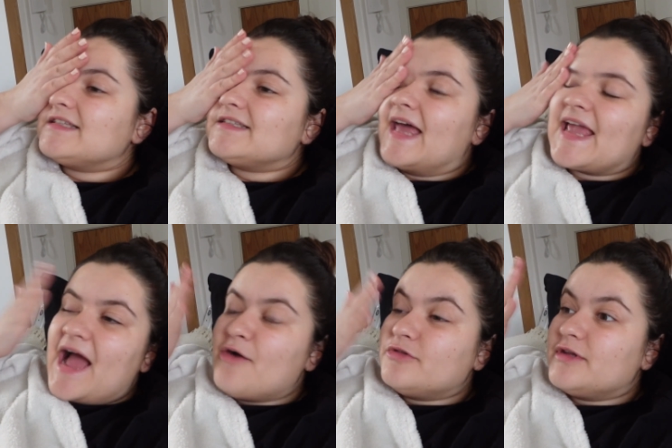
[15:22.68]
like
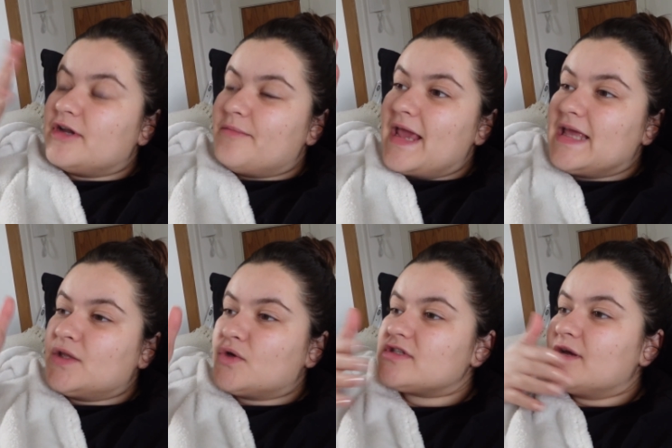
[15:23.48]
how are they going to make it
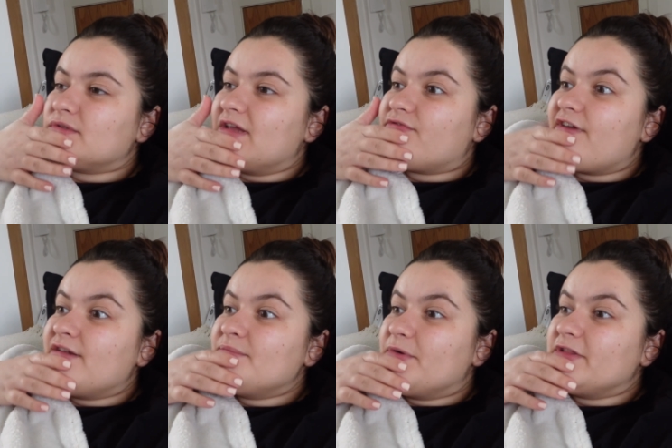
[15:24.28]
look so
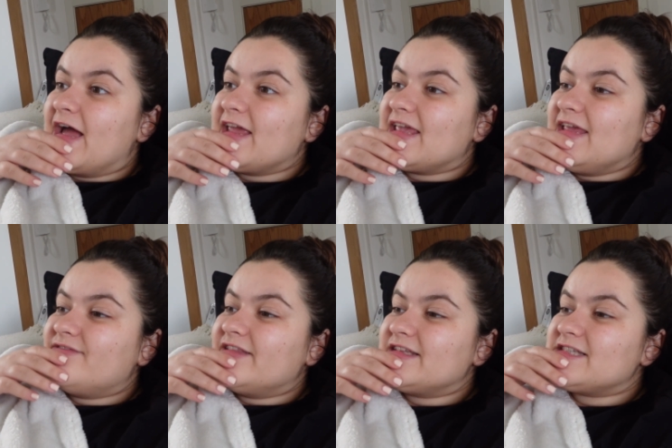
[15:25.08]
different? But like
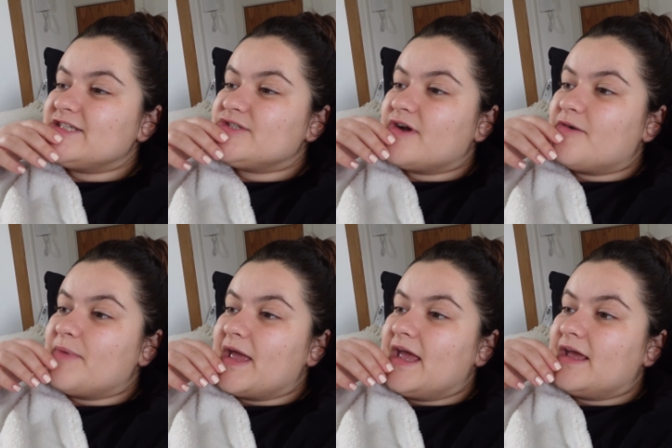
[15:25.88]
even this intro
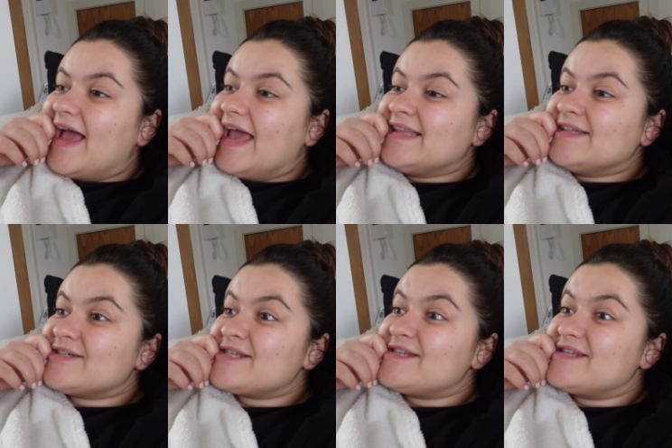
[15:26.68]
bit, it
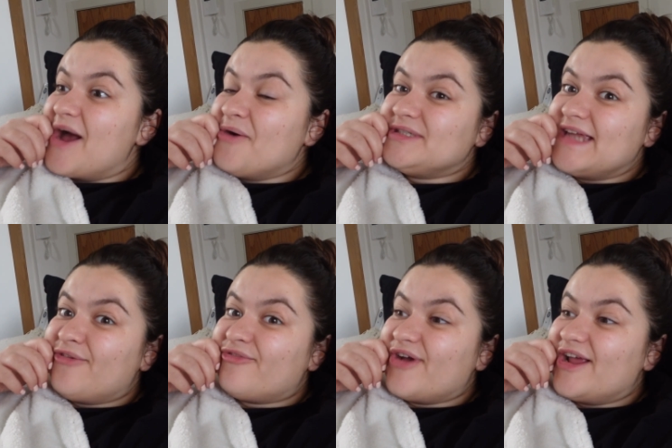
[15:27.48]
looks so
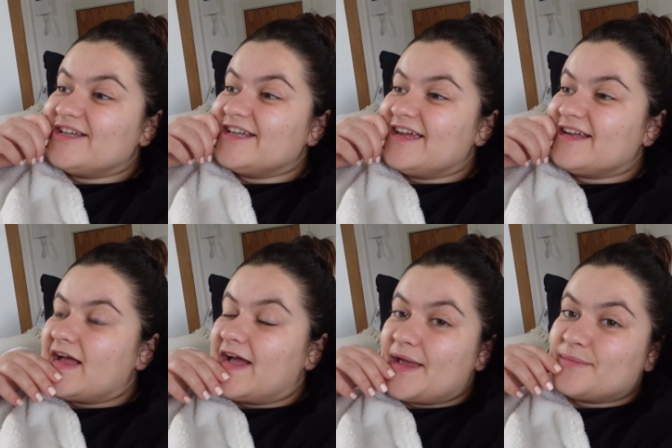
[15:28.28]
different.
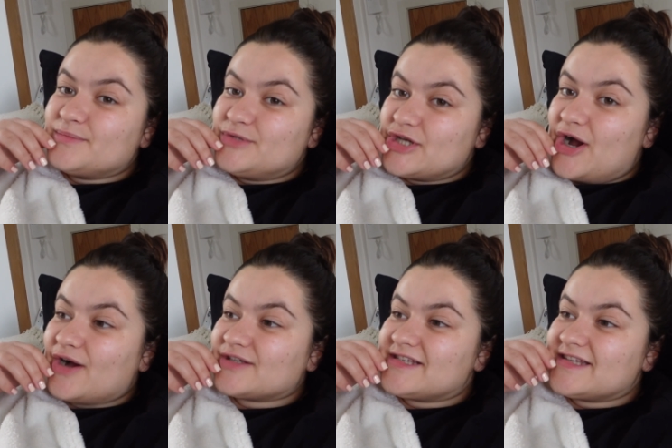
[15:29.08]
I am
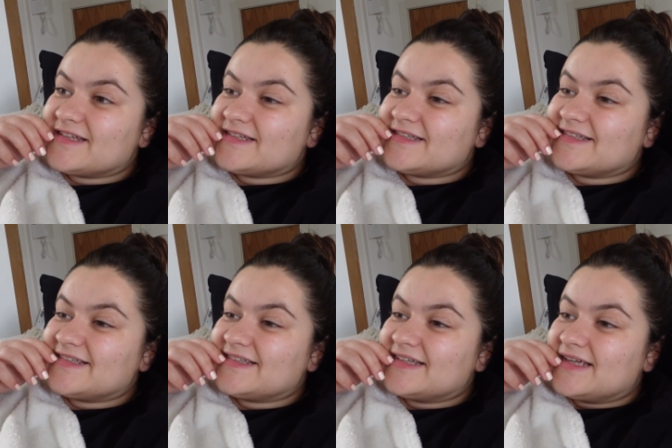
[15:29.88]
shocked.
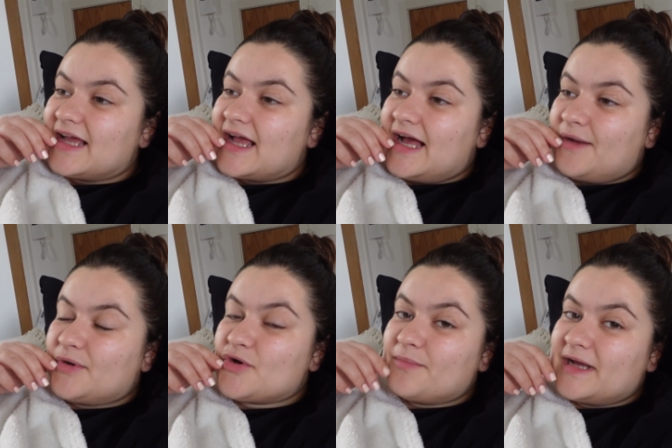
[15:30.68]
I
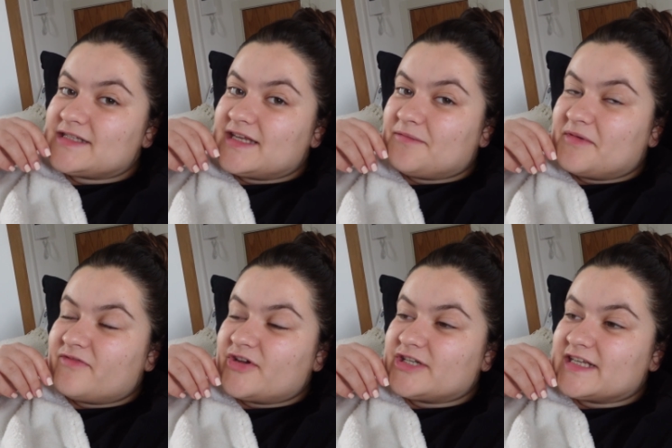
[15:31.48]
will come back to and give my
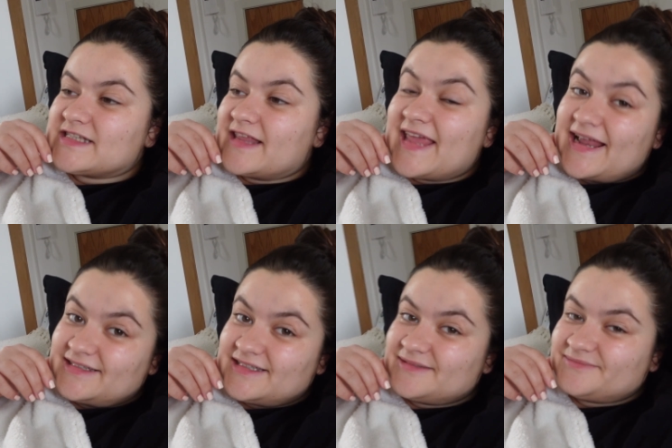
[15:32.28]
verdict at the end.